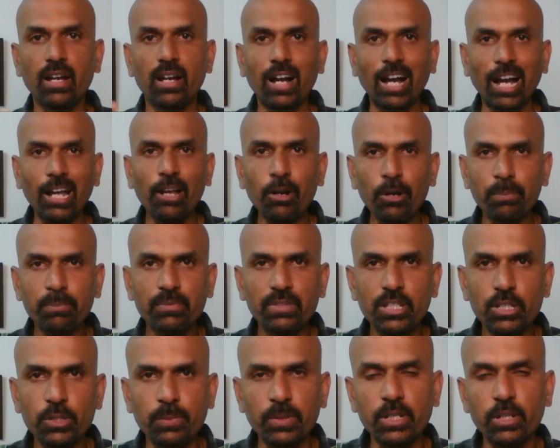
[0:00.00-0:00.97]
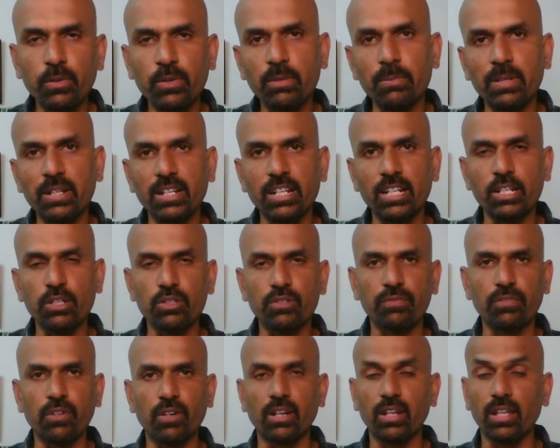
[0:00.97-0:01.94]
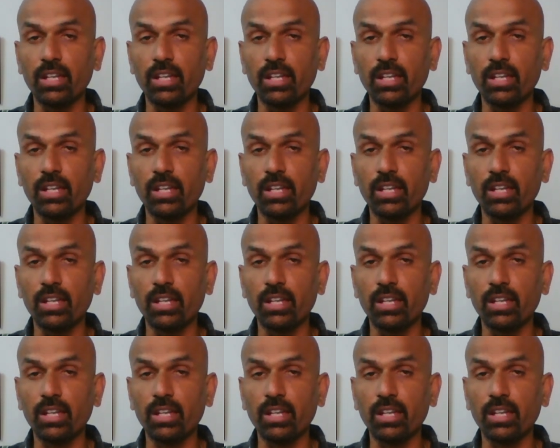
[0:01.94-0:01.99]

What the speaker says: I hope this video will be really useful.